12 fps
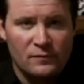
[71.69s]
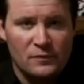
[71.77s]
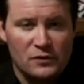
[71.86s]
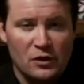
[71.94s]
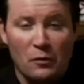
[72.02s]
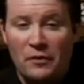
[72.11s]

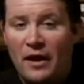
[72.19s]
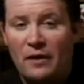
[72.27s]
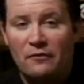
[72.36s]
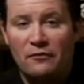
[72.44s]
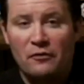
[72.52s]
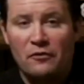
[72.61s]
So
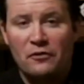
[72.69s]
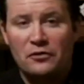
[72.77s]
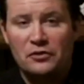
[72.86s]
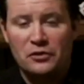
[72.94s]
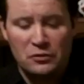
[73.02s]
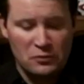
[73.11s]
without further
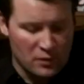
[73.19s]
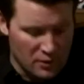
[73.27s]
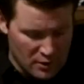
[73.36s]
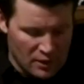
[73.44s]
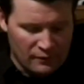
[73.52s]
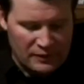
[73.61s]
ado,
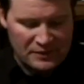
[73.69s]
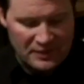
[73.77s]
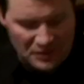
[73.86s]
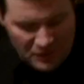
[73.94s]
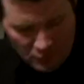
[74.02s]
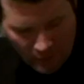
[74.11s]
let's get
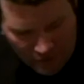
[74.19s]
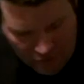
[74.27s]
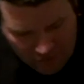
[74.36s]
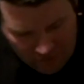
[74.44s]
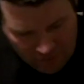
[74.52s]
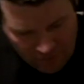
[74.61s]
to the
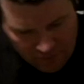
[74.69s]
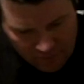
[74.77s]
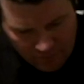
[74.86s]
questions.